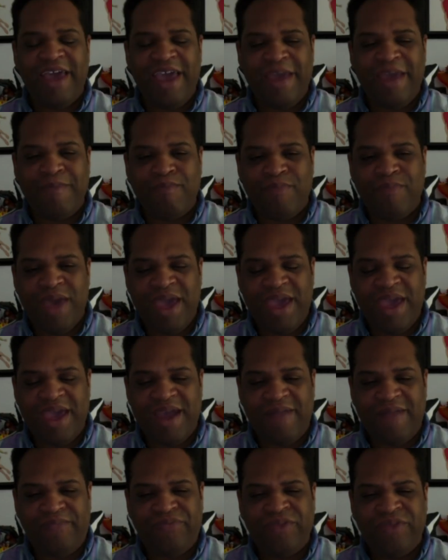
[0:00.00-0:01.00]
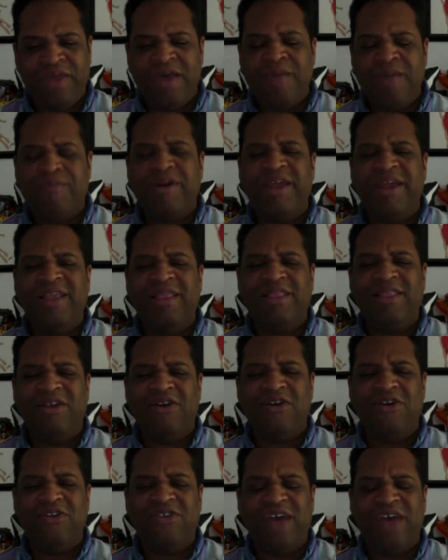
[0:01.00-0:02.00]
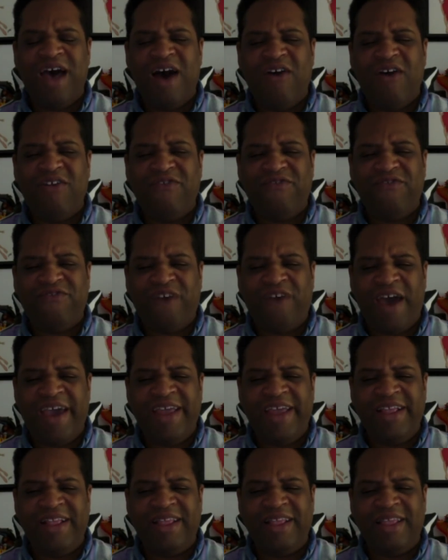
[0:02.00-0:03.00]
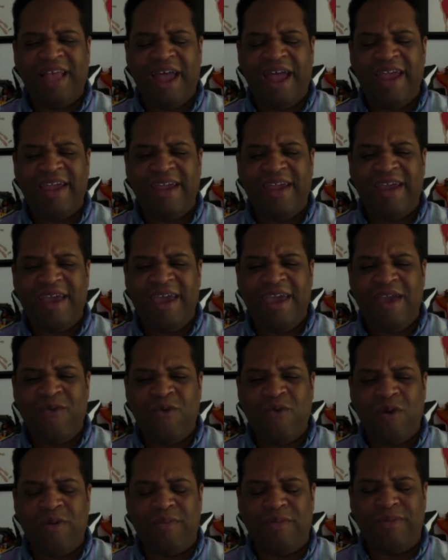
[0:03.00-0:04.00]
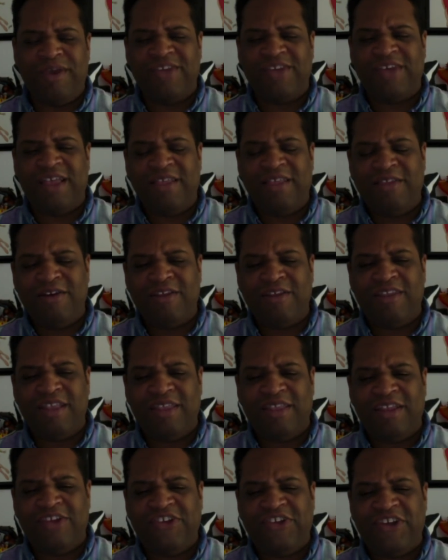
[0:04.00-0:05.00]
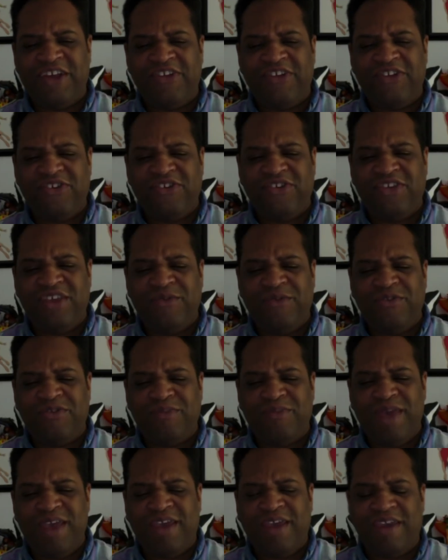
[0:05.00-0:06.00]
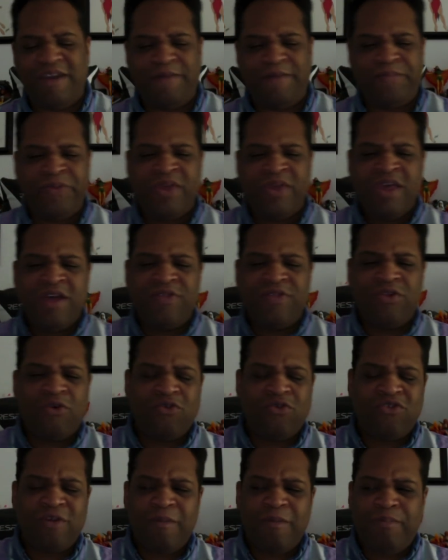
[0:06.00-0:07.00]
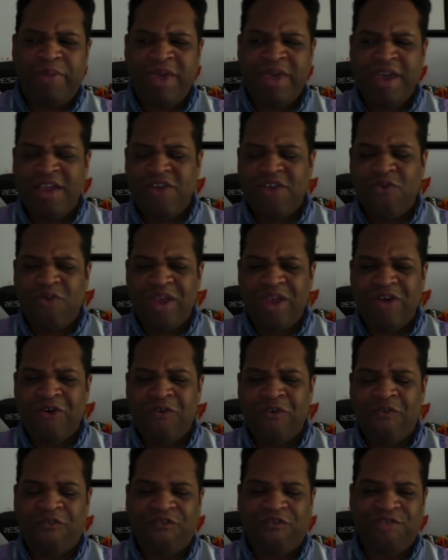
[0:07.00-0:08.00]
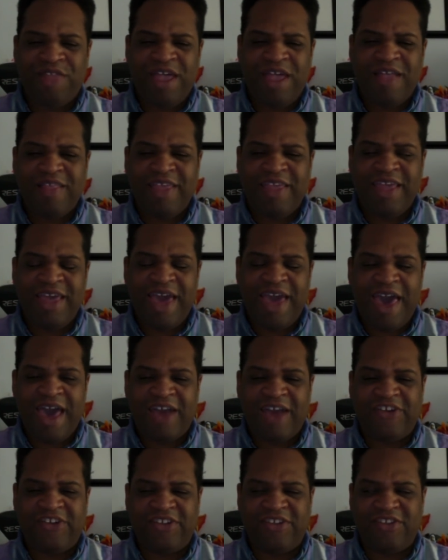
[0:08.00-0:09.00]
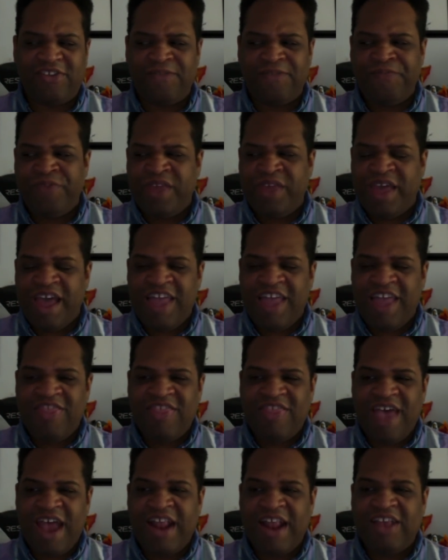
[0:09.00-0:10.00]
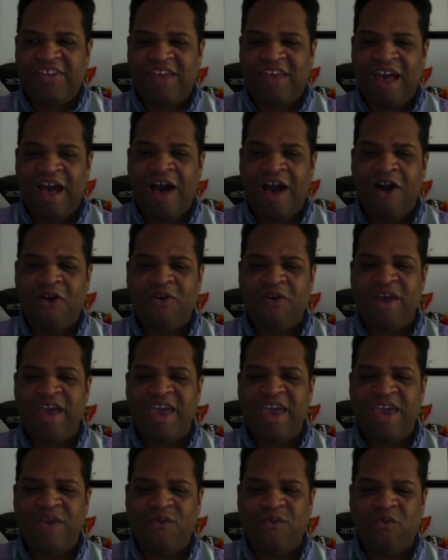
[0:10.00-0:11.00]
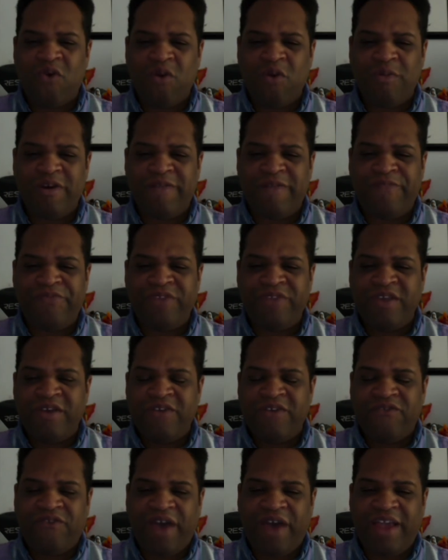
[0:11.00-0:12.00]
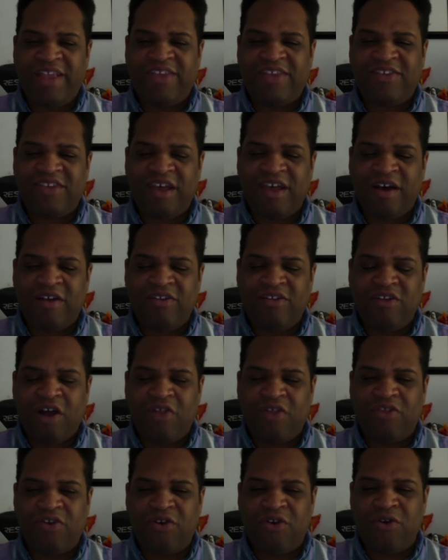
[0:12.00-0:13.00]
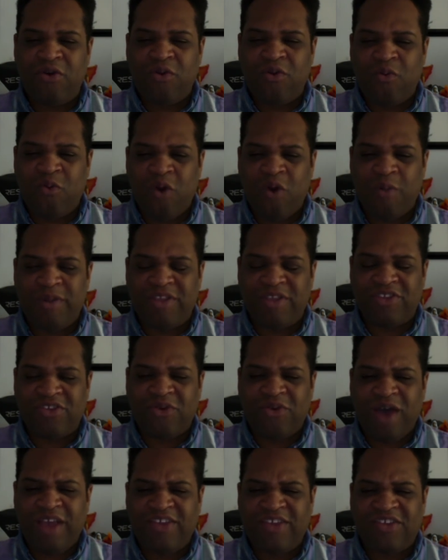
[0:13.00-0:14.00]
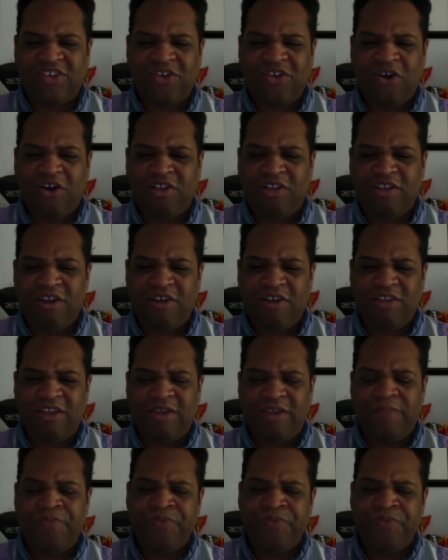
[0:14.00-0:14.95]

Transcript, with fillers: a man, but he learned how to fight like a woman, because I looked at the gestures he was making, those pinwheel flailing actions, and that is how a woman fights another woman. So I saw clearly